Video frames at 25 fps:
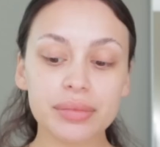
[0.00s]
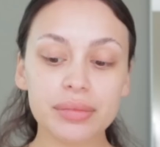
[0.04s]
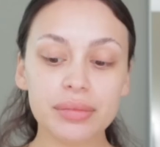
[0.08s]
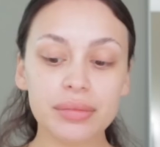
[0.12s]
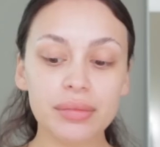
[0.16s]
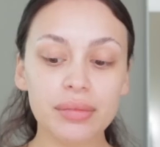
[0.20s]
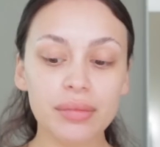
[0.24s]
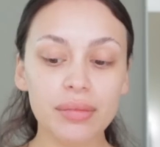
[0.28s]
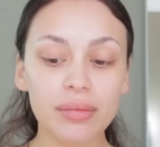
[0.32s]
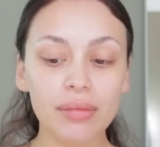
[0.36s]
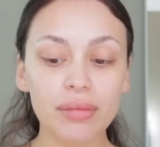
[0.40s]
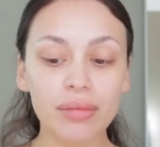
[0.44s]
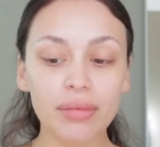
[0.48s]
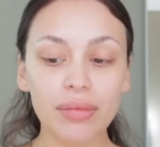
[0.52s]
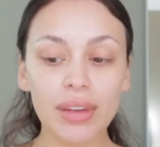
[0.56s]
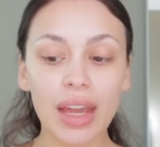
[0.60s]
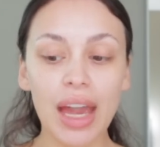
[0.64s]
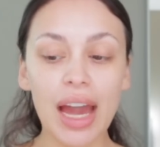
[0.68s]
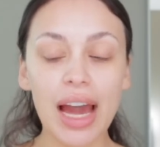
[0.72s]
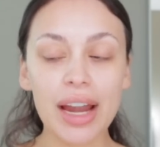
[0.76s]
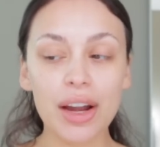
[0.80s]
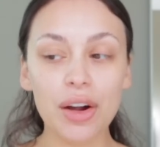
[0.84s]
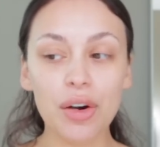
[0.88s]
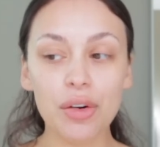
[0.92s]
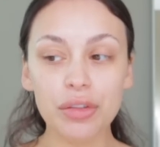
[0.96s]

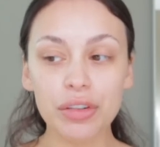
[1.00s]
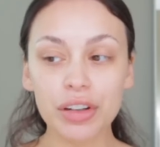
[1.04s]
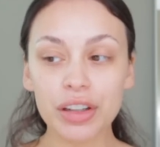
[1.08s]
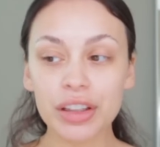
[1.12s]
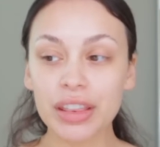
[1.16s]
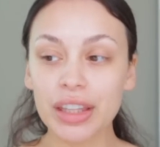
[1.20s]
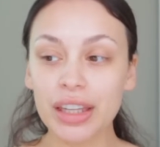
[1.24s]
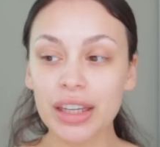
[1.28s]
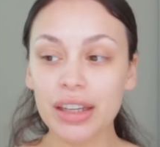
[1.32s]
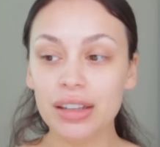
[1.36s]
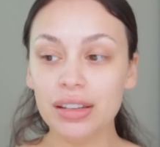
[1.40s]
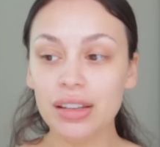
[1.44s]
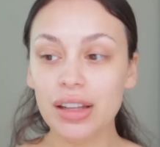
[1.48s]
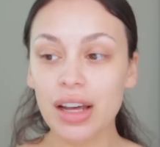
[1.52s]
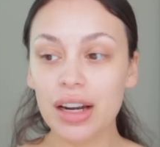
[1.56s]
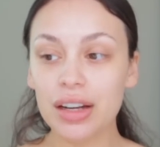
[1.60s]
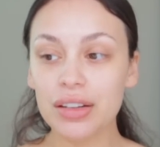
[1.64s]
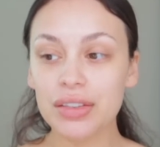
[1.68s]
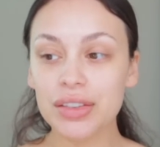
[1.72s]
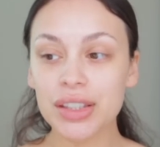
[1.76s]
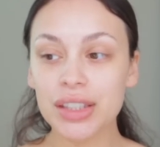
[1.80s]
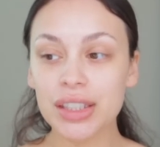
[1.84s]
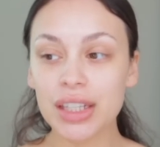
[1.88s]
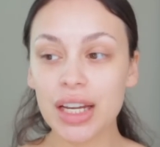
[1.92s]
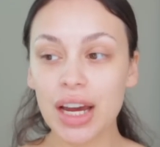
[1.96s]
I overthink a lot
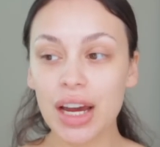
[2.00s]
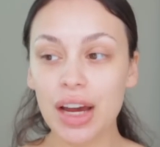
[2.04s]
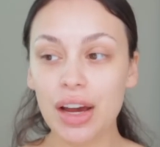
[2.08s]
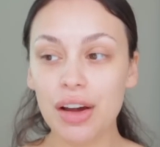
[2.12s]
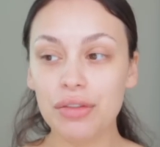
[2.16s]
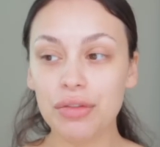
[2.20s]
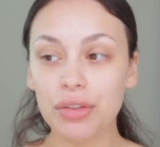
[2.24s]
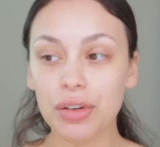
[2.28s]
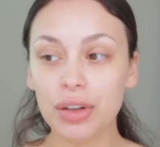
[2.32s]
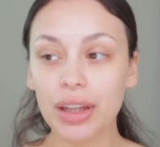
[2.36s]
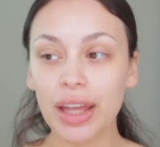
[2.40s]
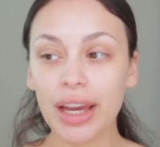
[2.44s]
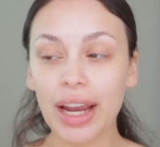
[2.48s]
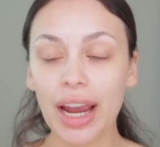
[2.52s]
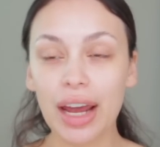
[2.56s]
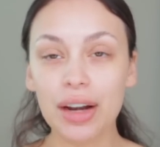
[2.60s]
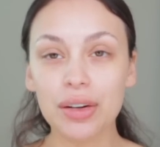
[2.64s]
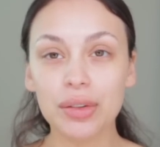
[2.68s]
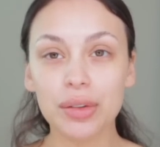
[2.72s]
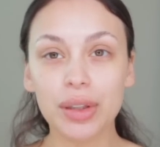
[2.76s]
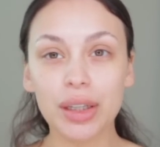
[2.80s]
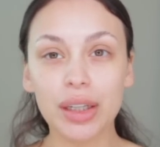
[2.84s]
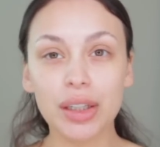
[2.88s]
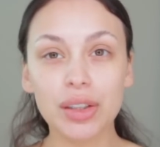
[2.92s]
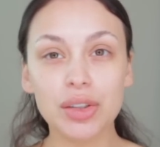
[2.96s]
of stuff, or like I
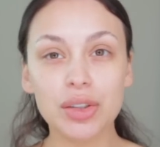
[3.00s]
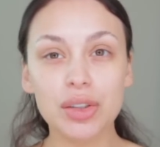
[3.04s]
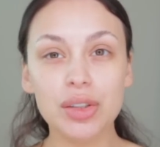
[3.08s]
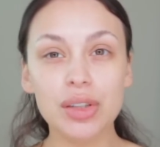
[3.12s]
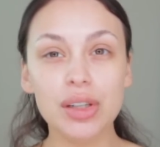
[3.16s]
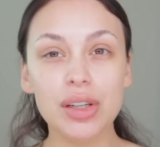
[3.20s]
don't think